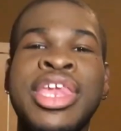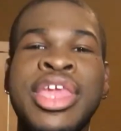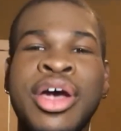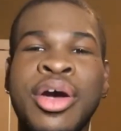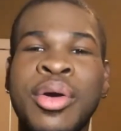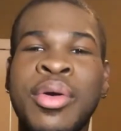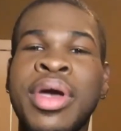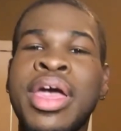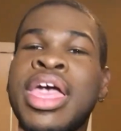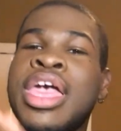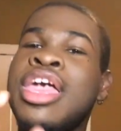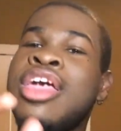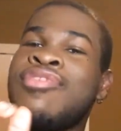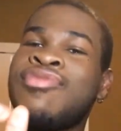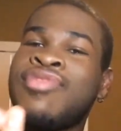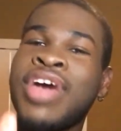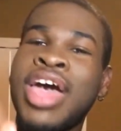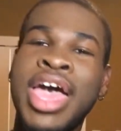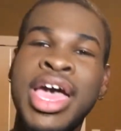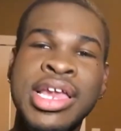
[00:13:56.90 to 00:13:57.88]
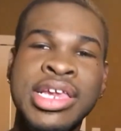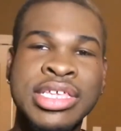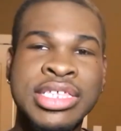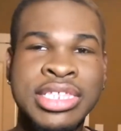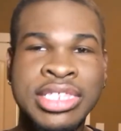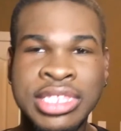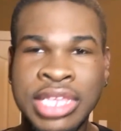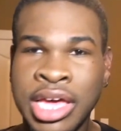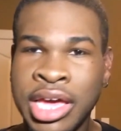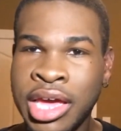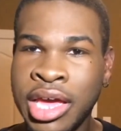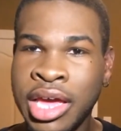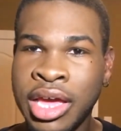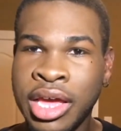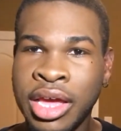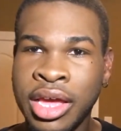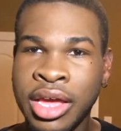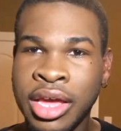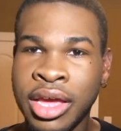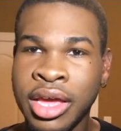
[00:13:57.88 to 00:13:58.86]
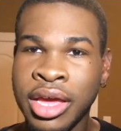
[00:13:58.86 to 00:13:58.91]
I know, if I had a stay
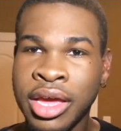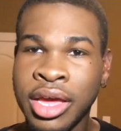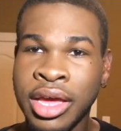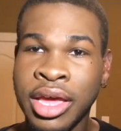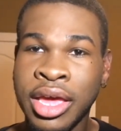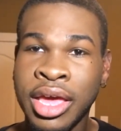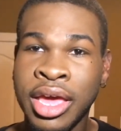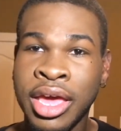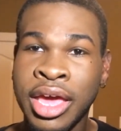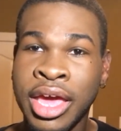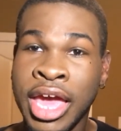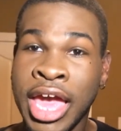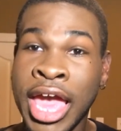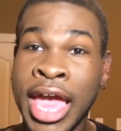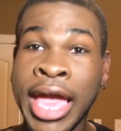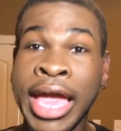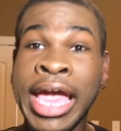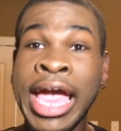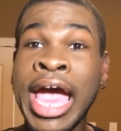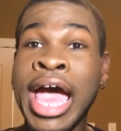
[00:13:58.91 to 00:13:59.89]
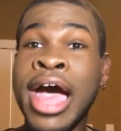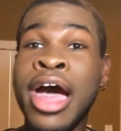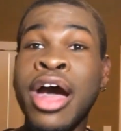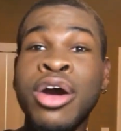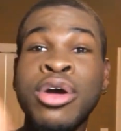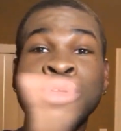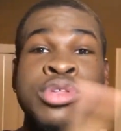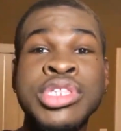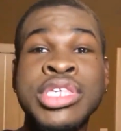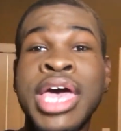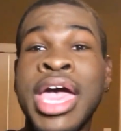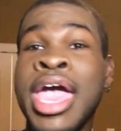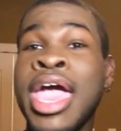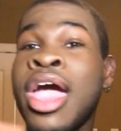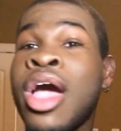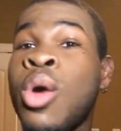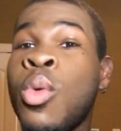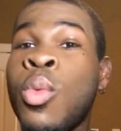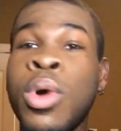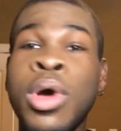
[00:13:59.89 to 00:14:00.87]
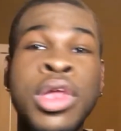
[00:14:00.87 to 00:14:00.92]
and got hold to
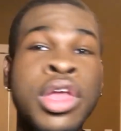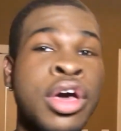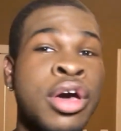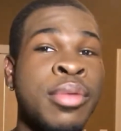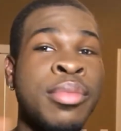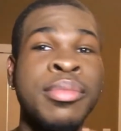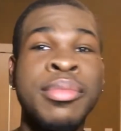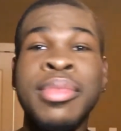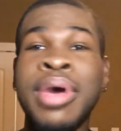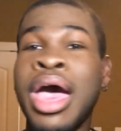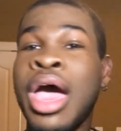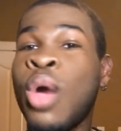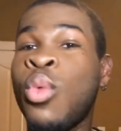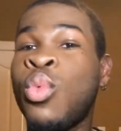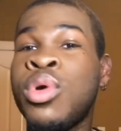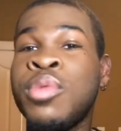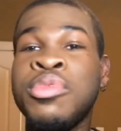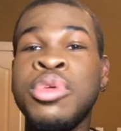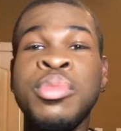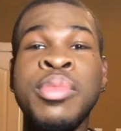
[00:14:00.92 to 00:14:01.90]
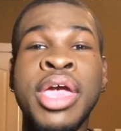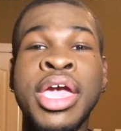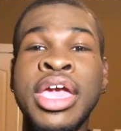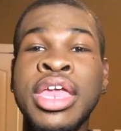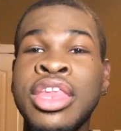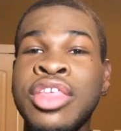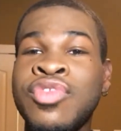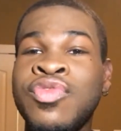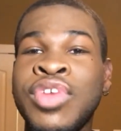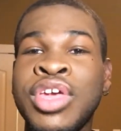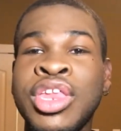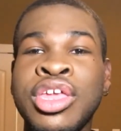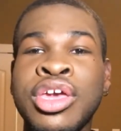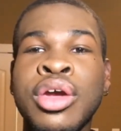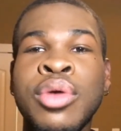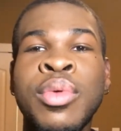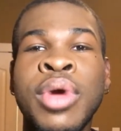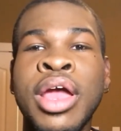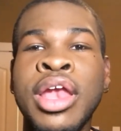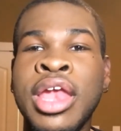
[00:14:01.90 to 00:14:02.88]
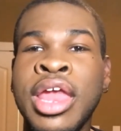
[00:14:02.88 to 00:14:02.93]
Al, one of them, I wouldn't be making this video
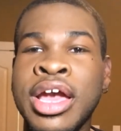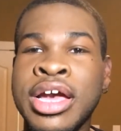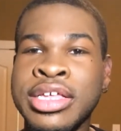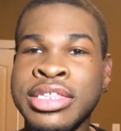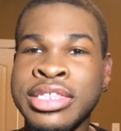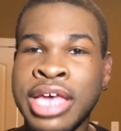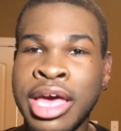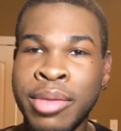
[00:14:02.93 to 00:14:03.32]
right now because